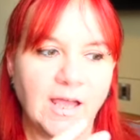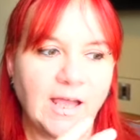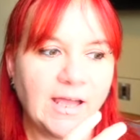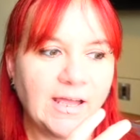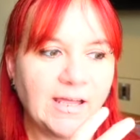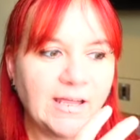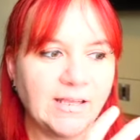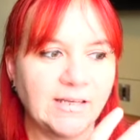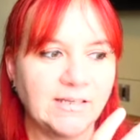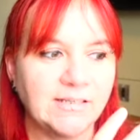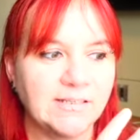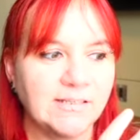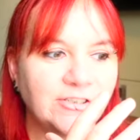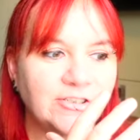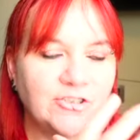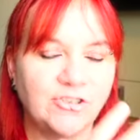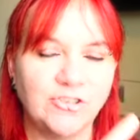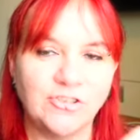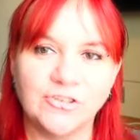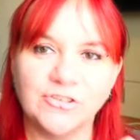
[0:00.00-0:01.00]
And
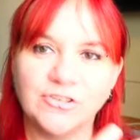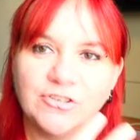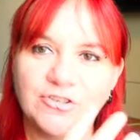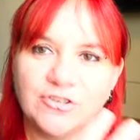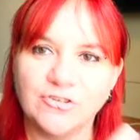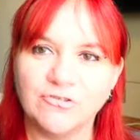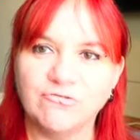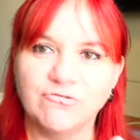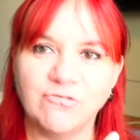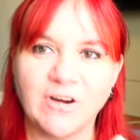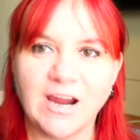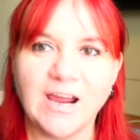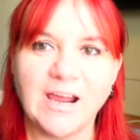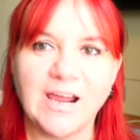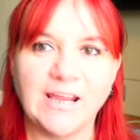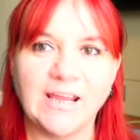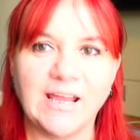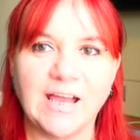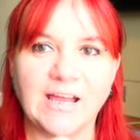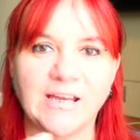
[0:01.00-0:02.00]
just
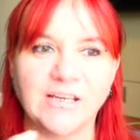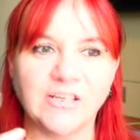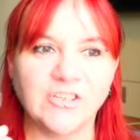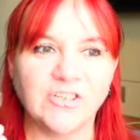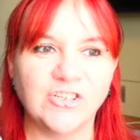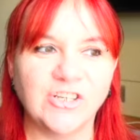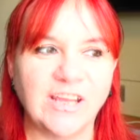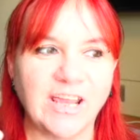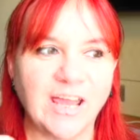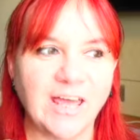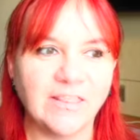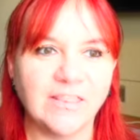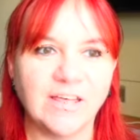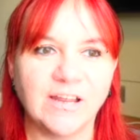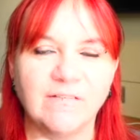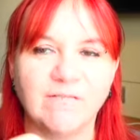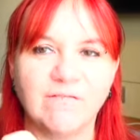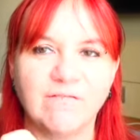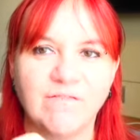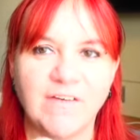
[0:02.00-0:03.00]
try and get that
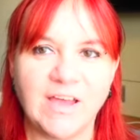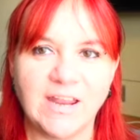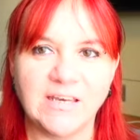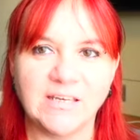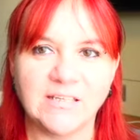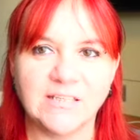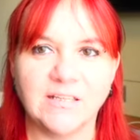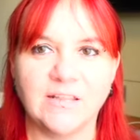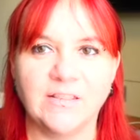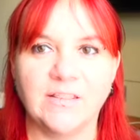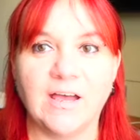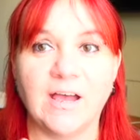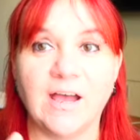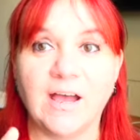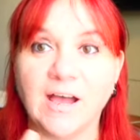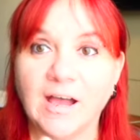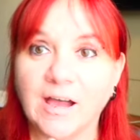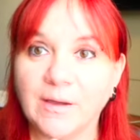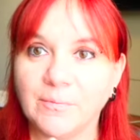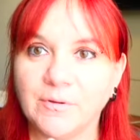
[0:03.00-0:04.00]
event that
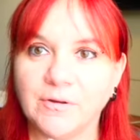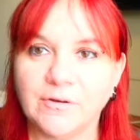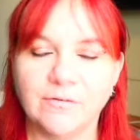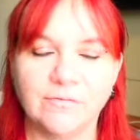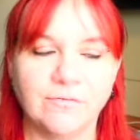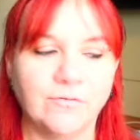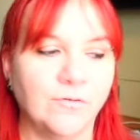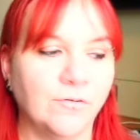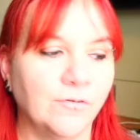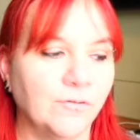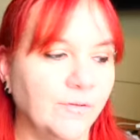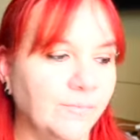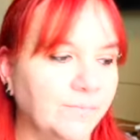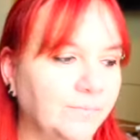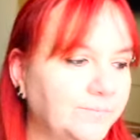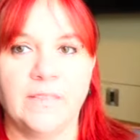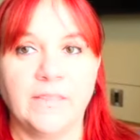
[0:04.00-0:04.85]
happened for them.